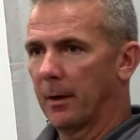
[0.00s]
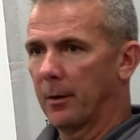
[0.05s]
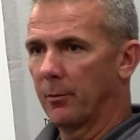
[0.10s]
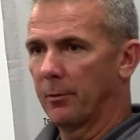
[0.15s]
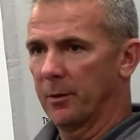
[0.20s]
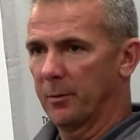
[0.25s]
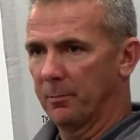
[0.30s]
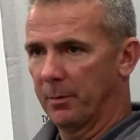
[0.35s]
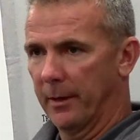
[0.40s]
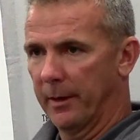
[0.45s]
I know
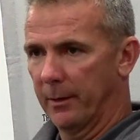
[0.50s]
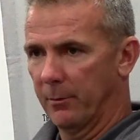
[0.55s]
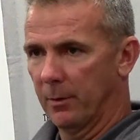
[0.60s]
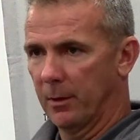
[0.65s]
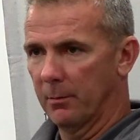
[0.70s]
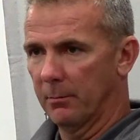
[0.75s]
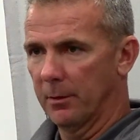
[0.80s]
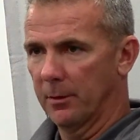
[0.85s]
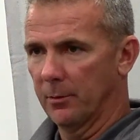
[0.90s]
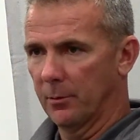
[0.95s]
he's playing
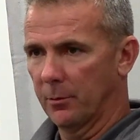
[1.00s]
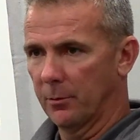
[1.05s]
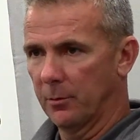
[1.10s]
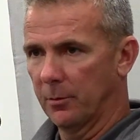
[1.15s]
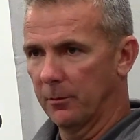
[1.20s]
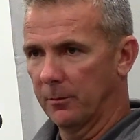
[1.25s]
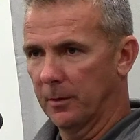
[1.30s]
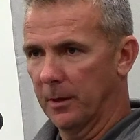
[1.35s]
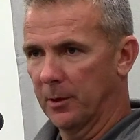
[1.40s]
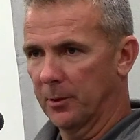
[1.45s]
well, but he's a
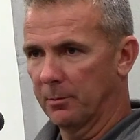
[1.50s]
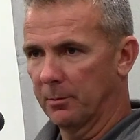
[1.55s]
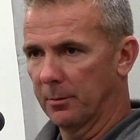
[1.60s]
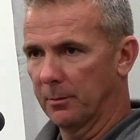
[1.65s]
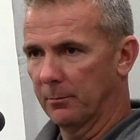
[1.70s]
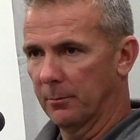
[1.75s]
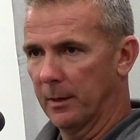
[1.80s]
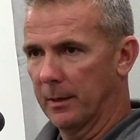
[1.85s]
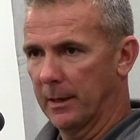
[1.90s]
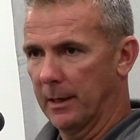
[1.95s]
true
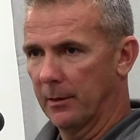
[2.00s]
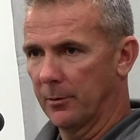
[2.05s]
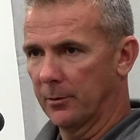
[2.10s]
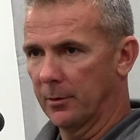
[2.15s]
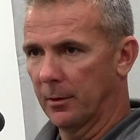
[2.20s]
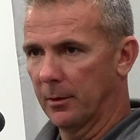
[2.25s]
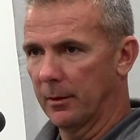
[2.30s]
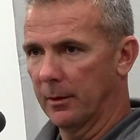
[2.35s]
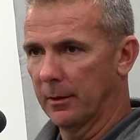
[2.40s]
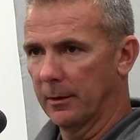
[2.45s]
freshman right now
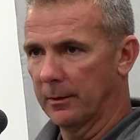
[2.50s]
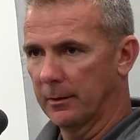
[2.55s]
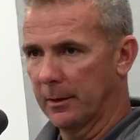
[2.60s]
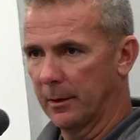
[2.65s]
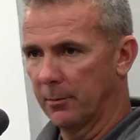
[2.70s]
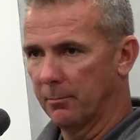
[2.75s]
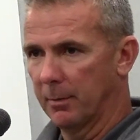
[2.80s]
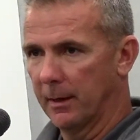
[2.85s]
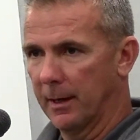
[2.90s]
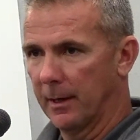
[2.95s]
starting at a
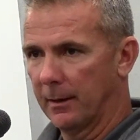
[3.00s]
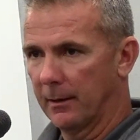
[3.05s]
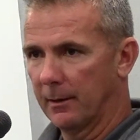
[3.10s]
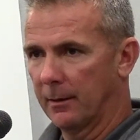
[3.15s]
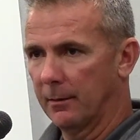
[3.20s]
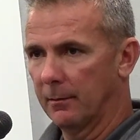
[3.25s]
tailback.